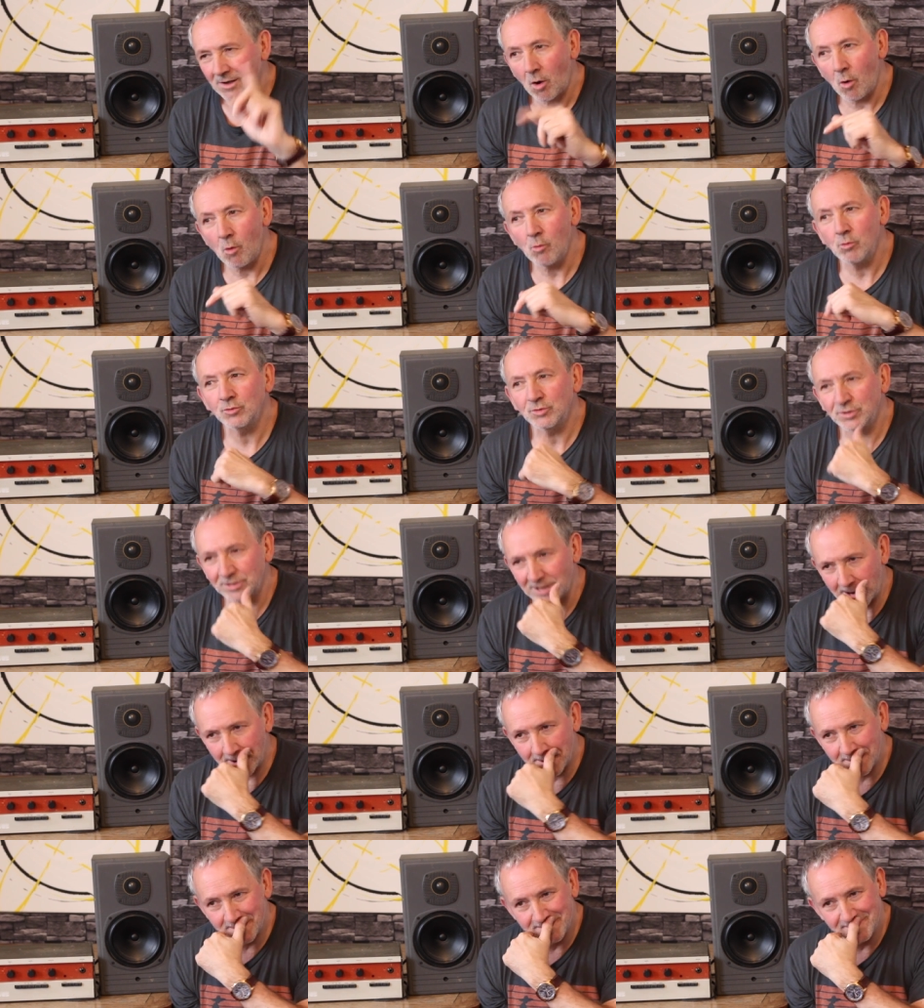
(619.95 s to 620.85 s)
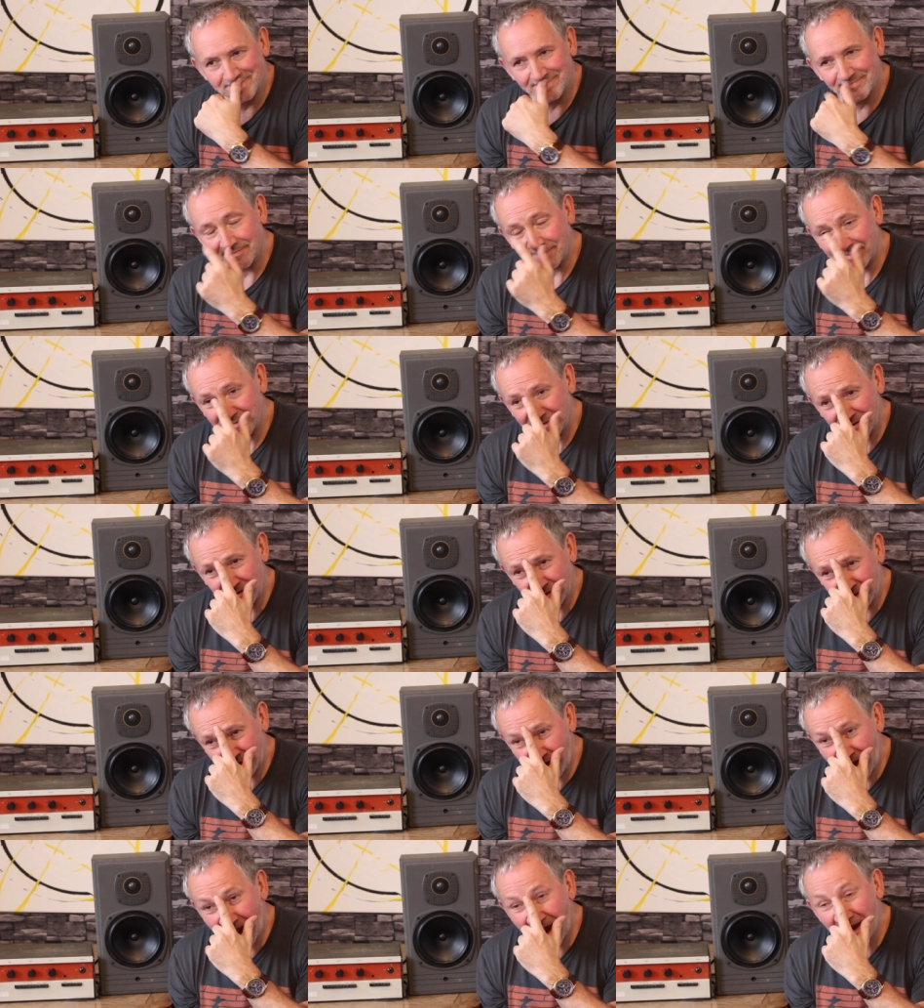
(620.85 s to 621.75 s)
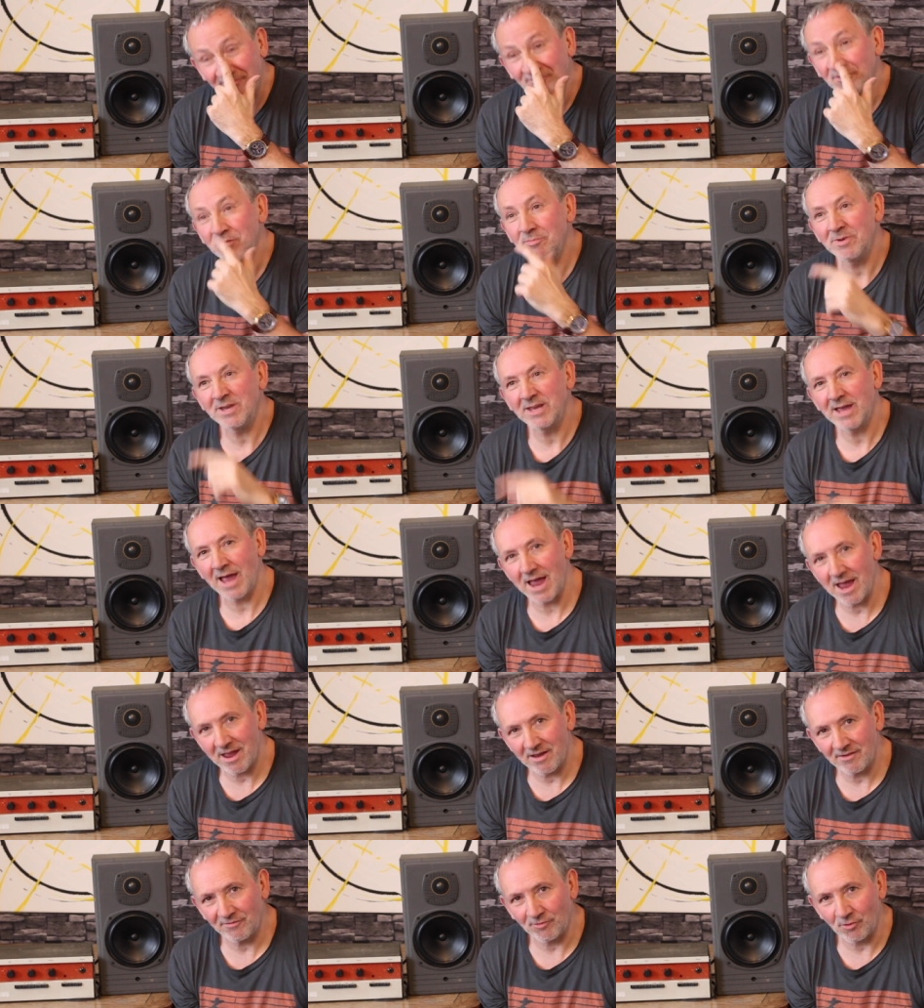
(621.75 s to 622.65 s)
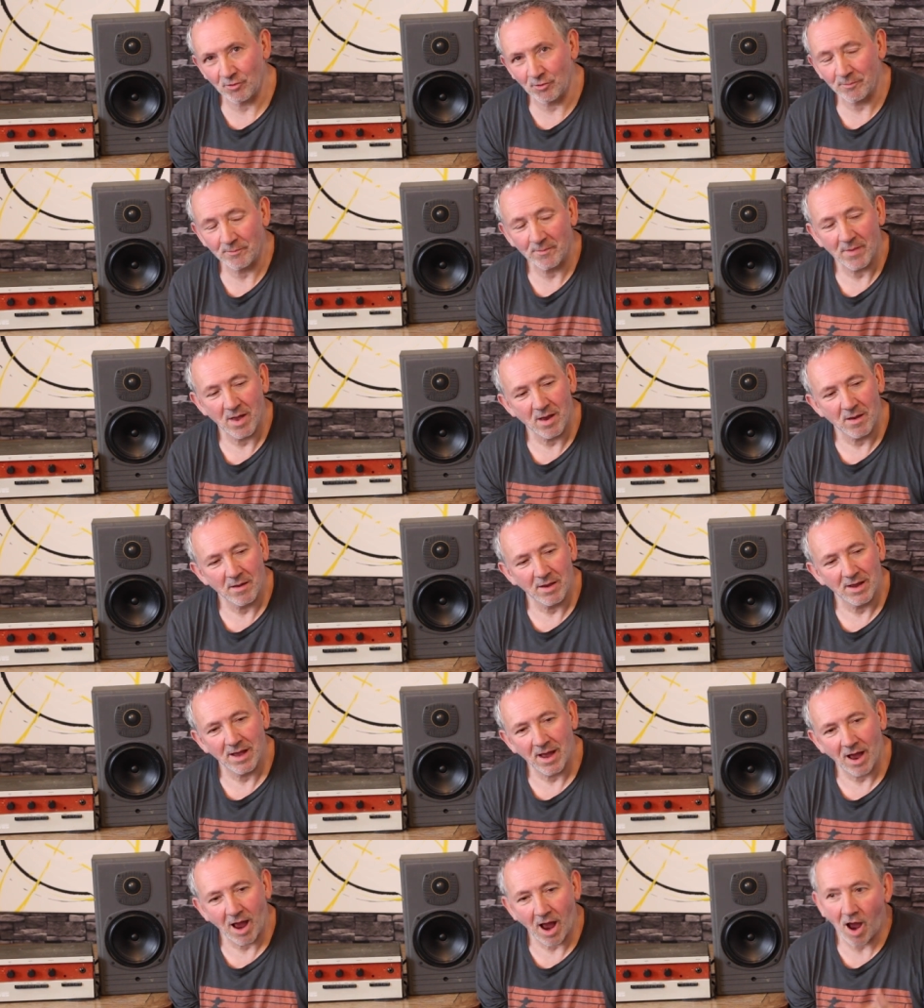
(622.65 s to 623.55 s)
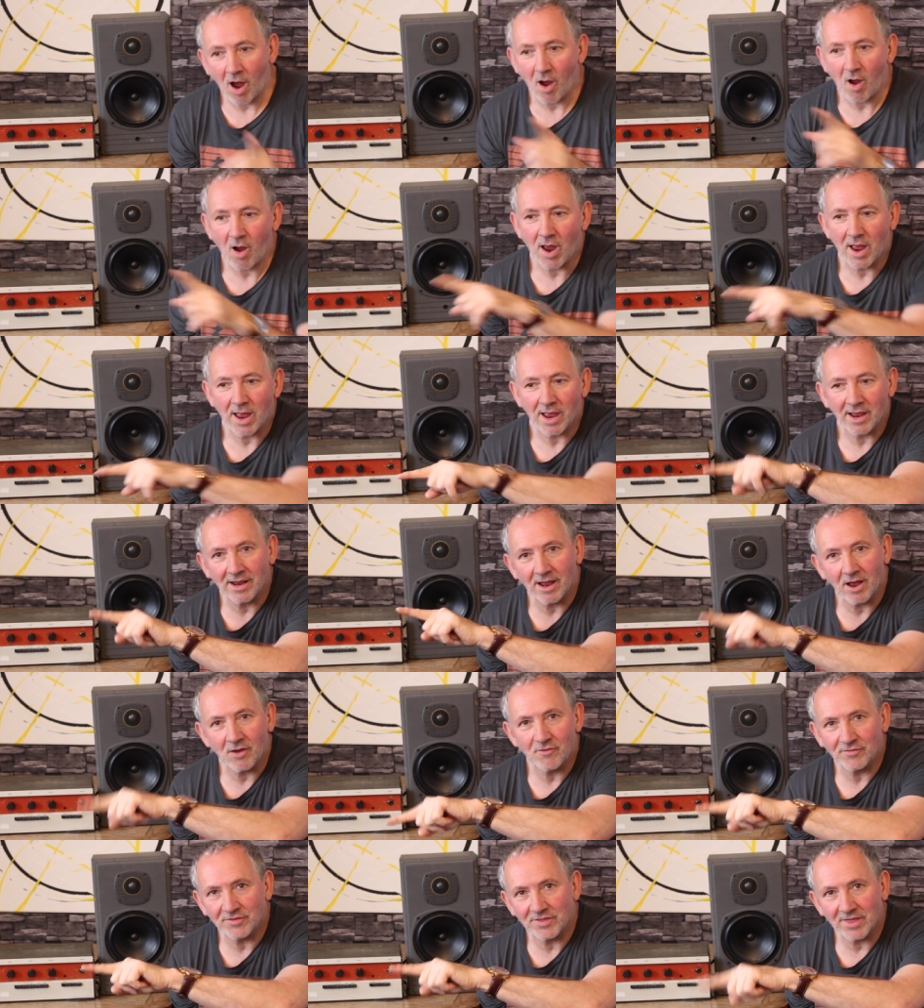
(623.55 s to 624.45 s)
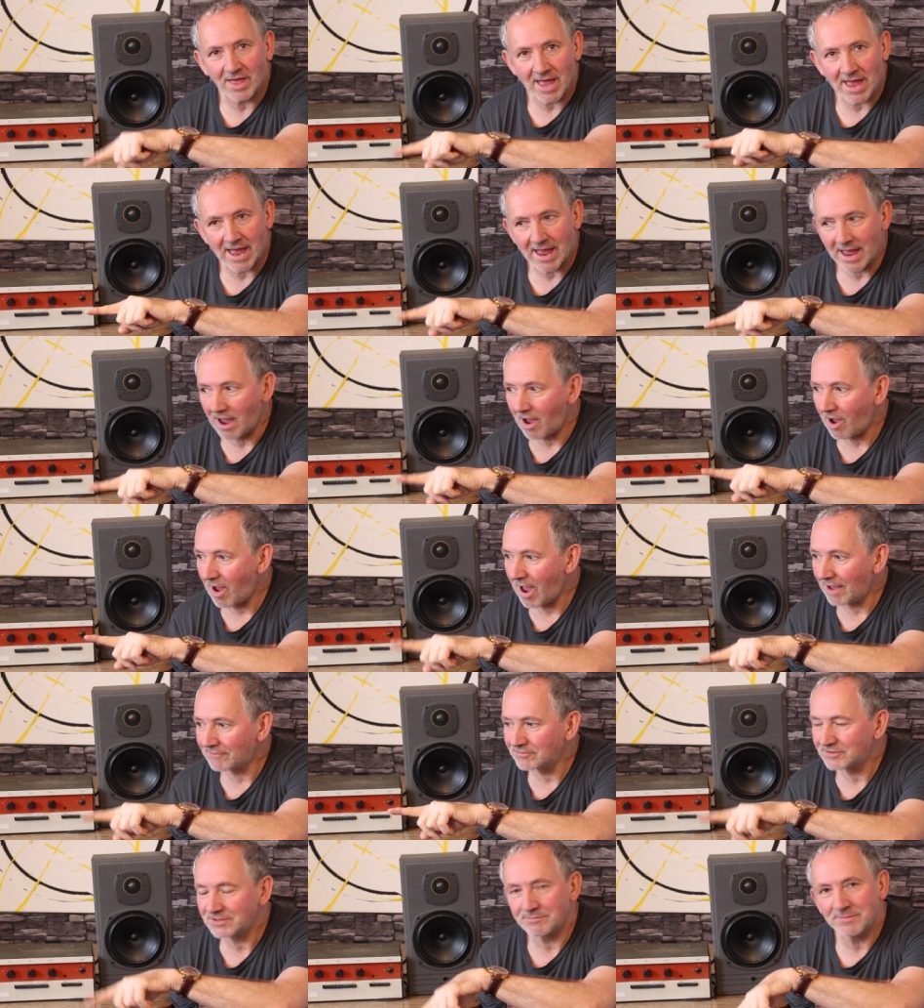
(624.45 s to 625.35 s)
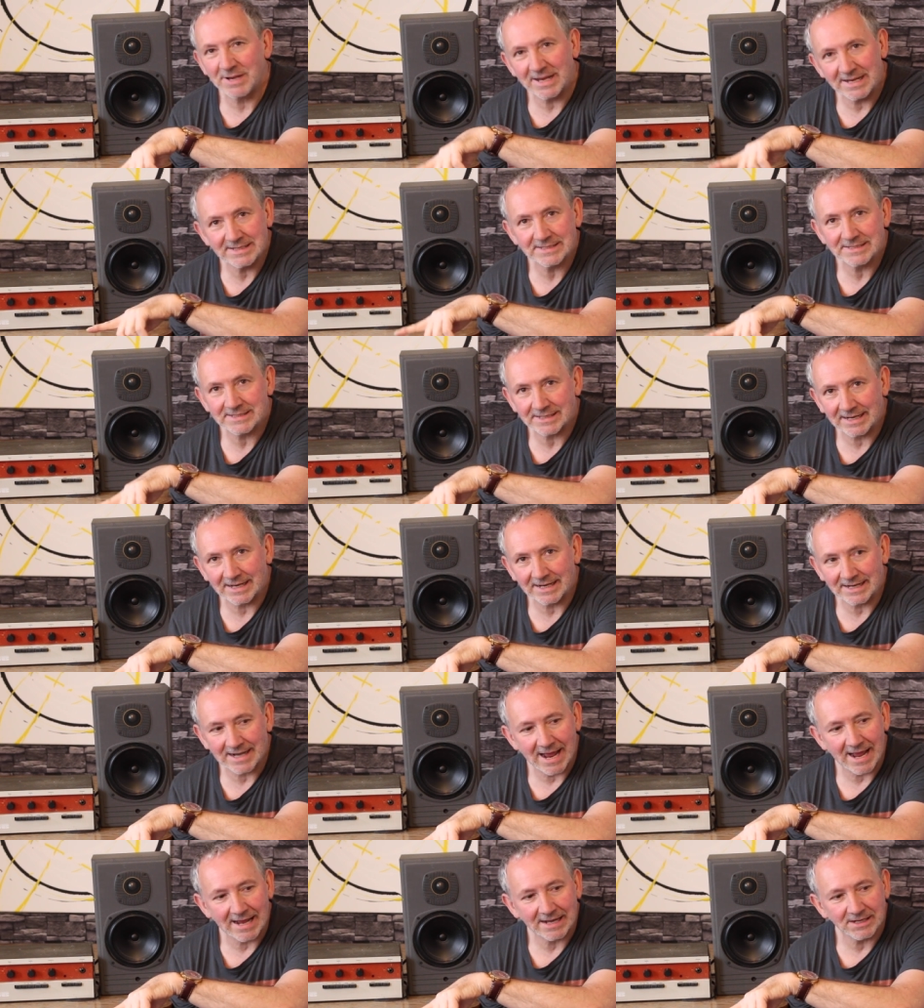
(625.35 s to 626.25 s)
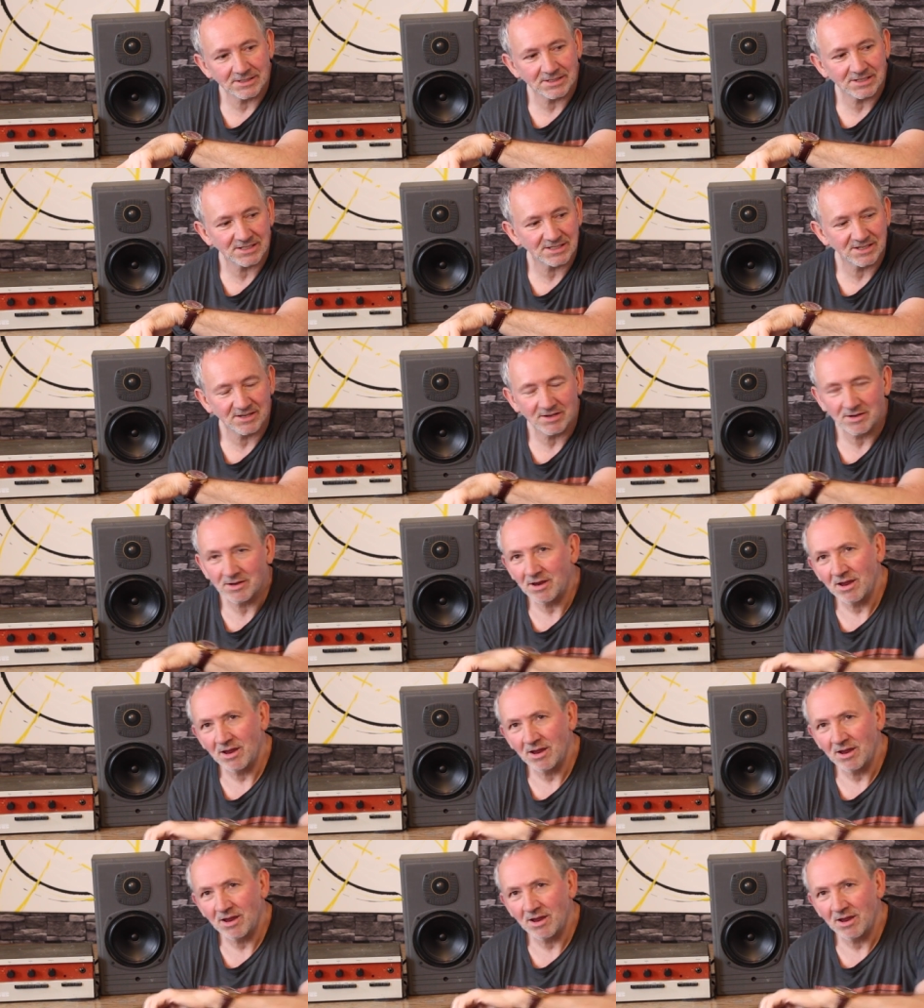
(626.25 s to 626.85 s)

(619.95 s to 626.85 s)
also, you have to be careful. I Over there, I have some interconnects.